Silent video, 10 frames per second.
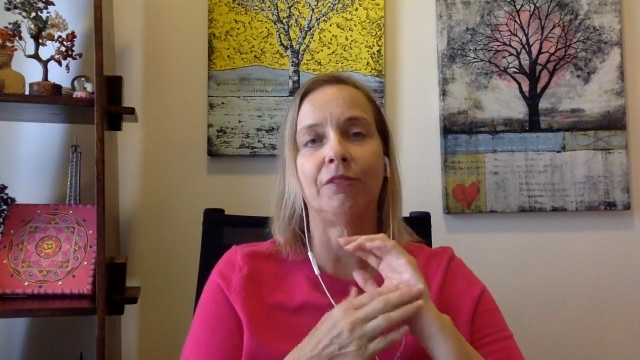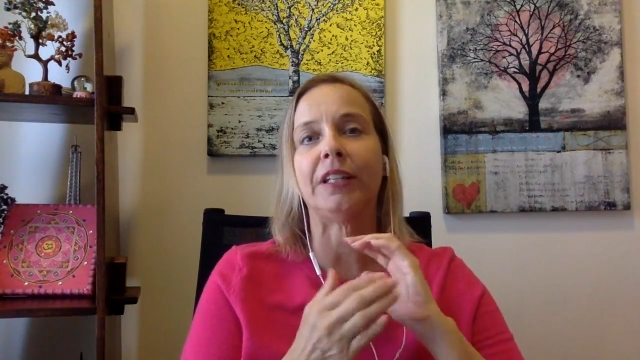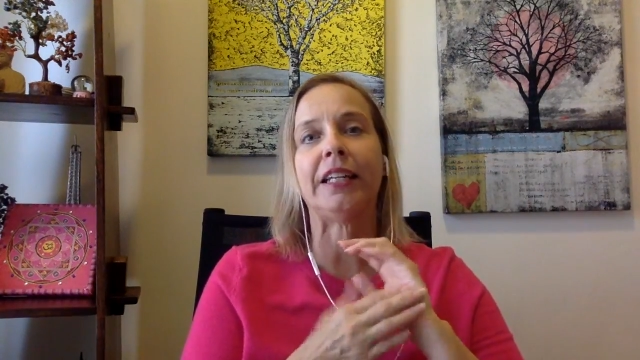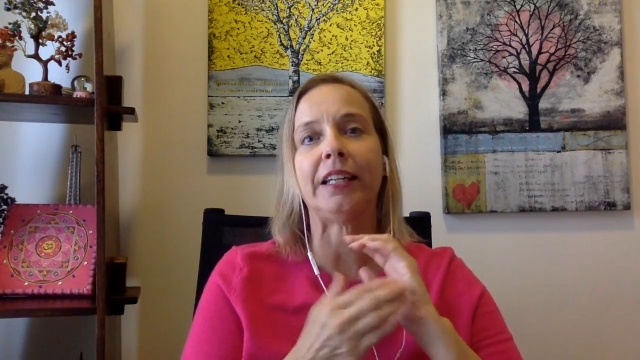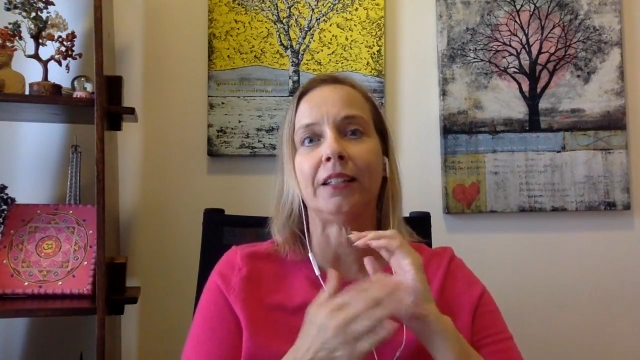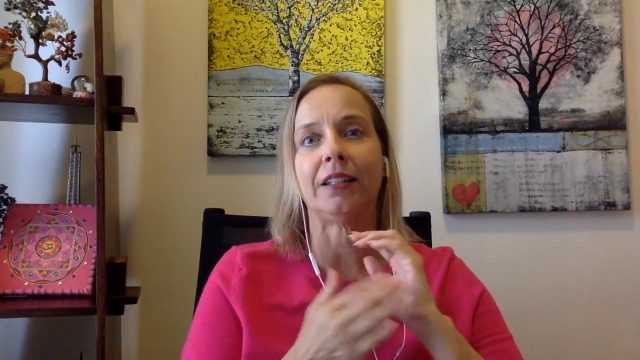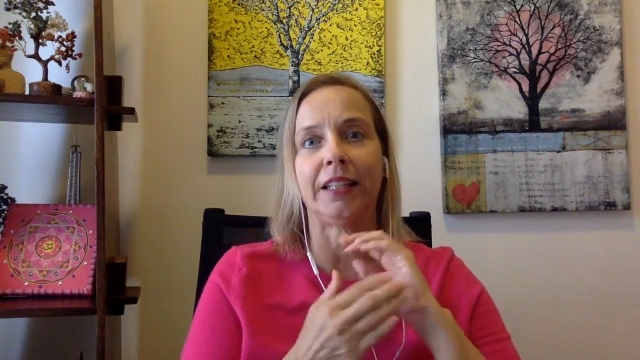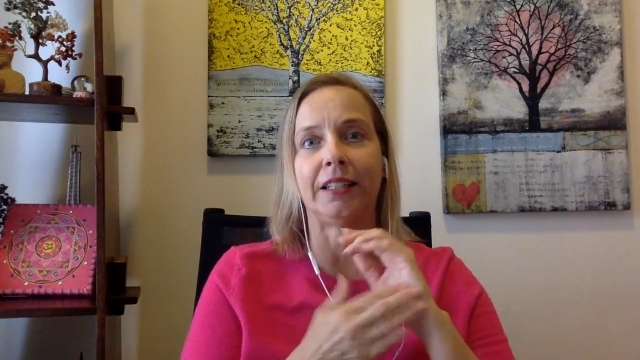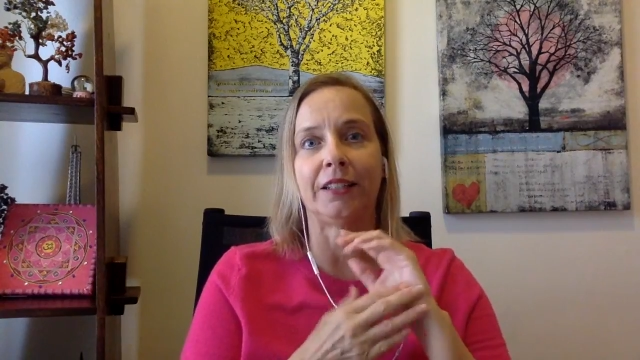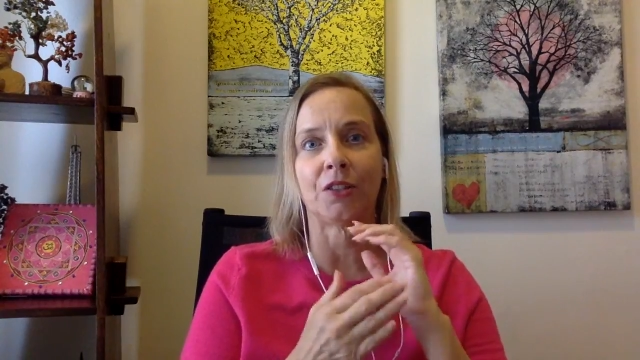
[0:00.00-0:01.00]
and
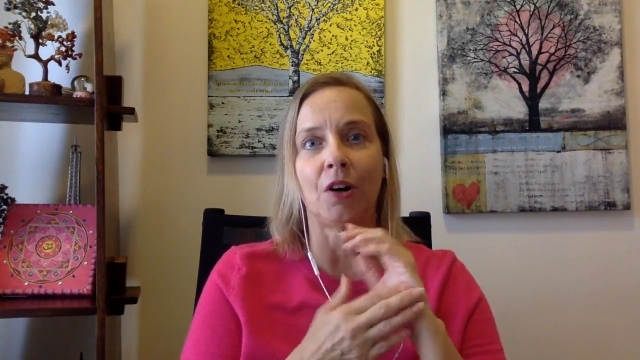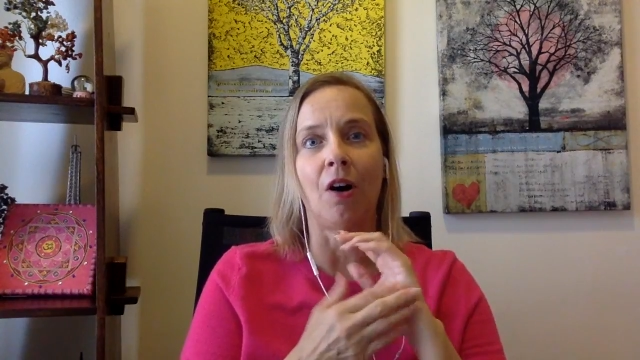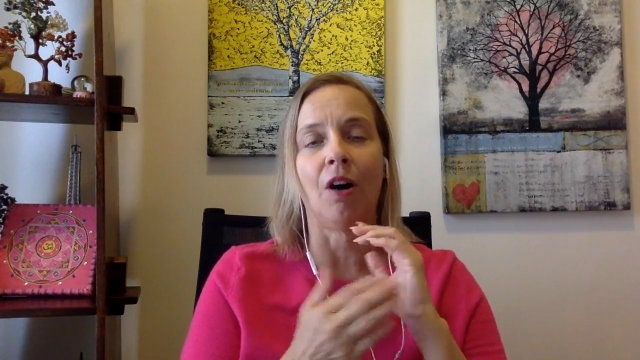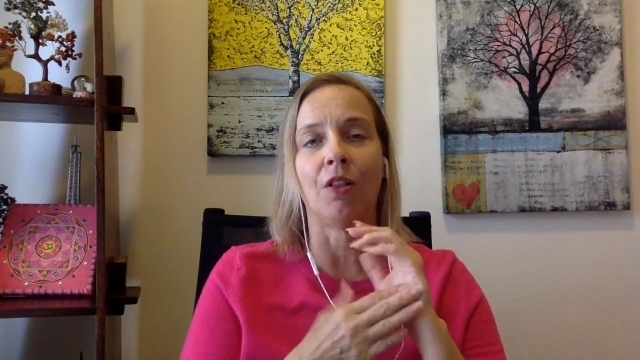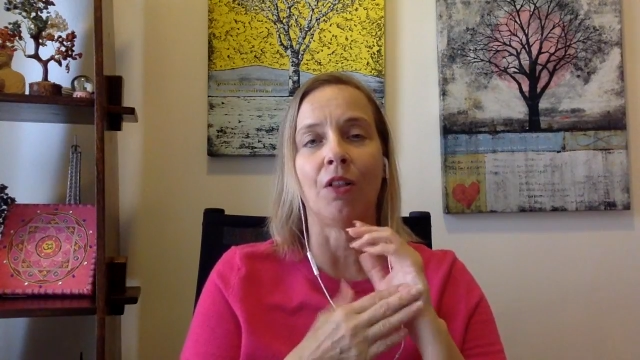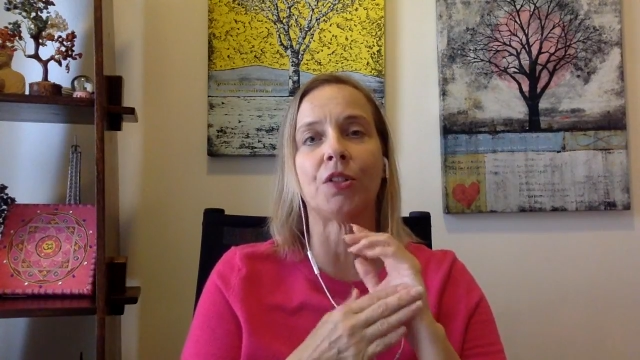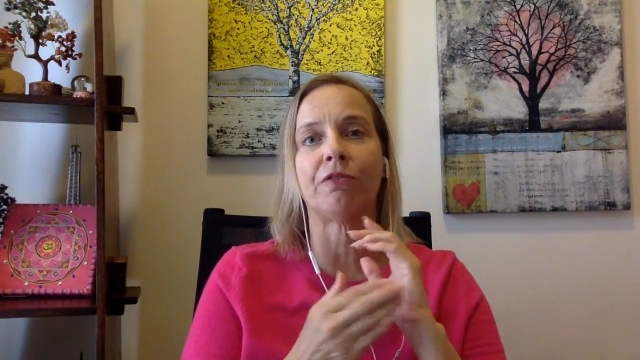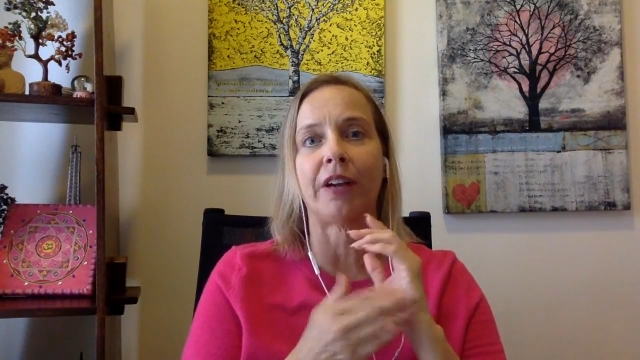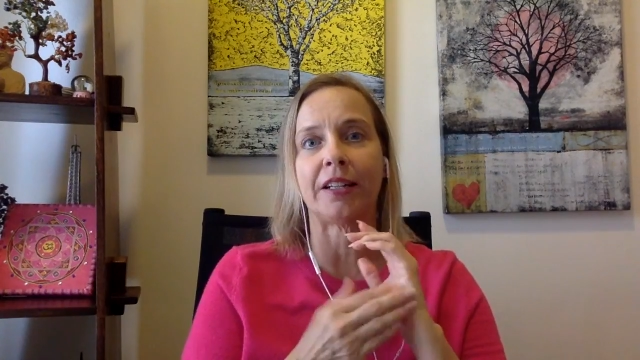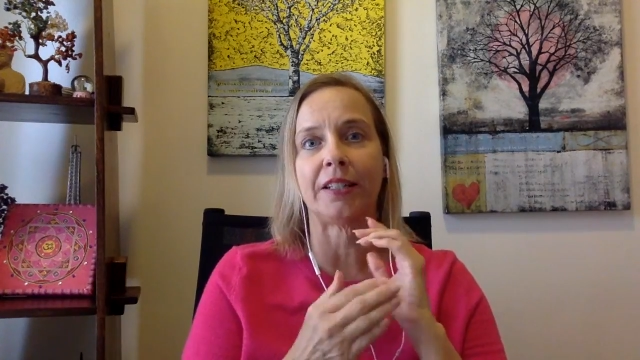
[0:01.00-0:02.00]
healing to all those
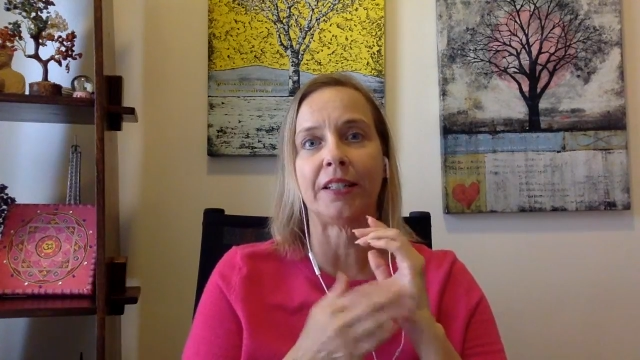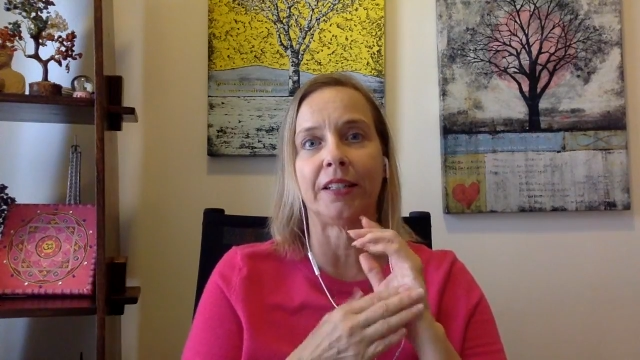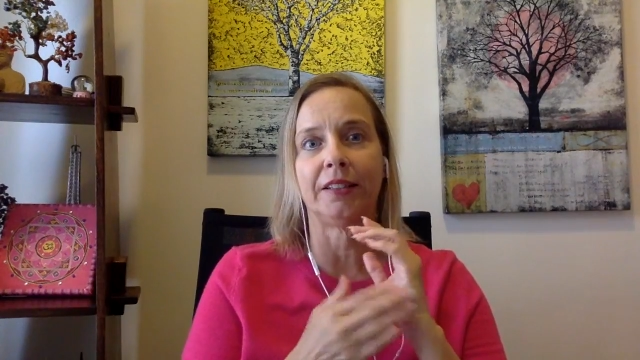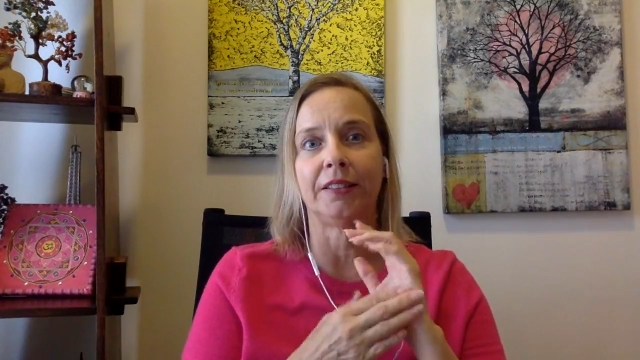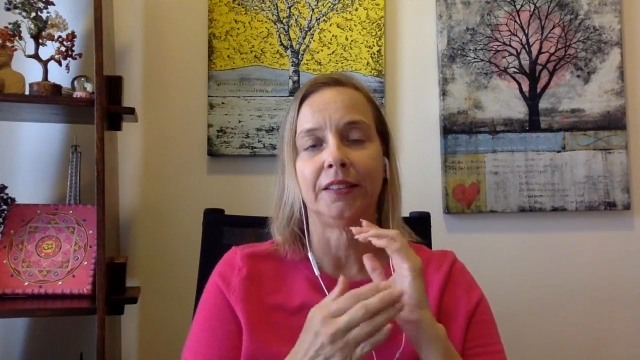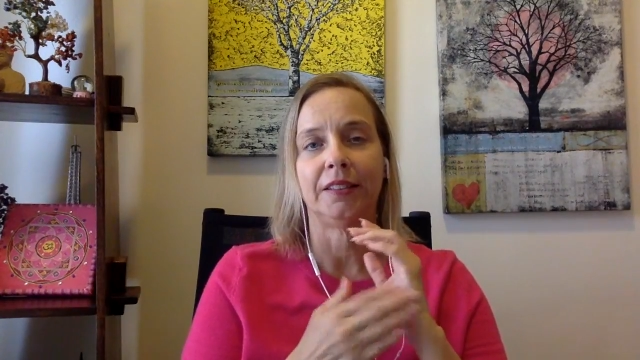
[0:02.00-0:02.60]
affected